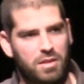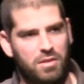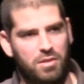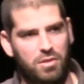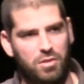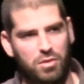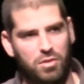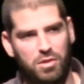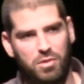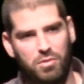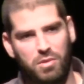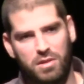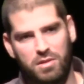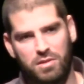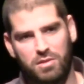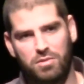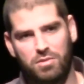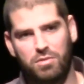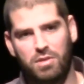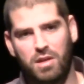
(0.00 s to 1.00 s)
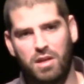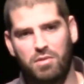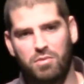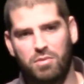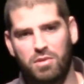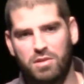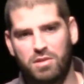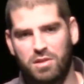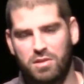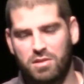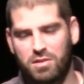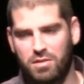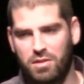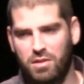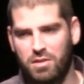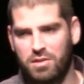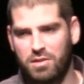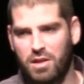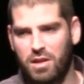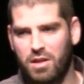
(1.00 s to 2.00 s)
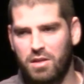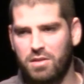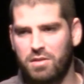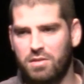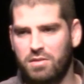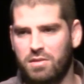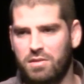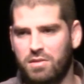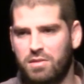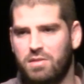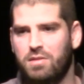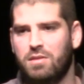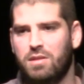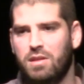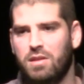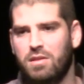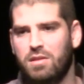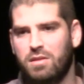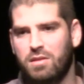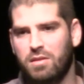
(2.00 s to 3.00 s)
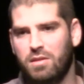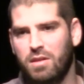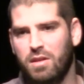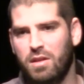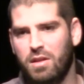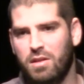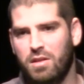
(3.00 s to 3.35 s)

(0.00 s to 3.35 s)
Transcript: And the only way to do that with such a large audience is to take